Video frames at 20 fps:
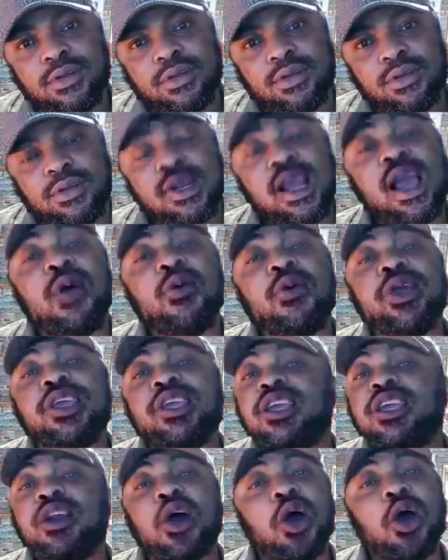They are
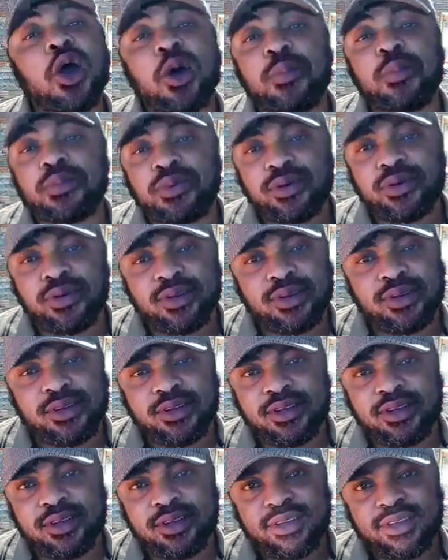waking up.
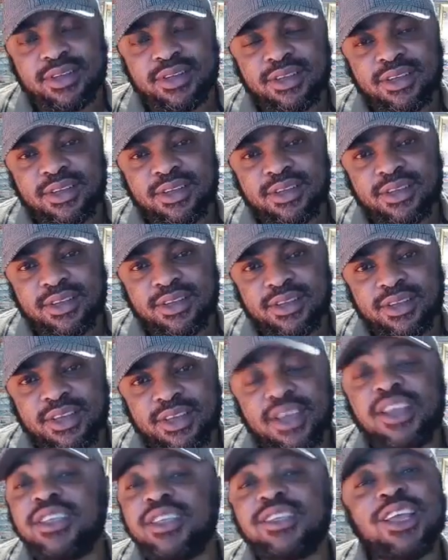
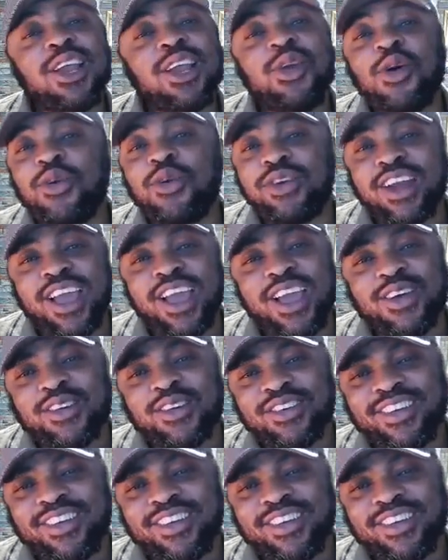He's alone now.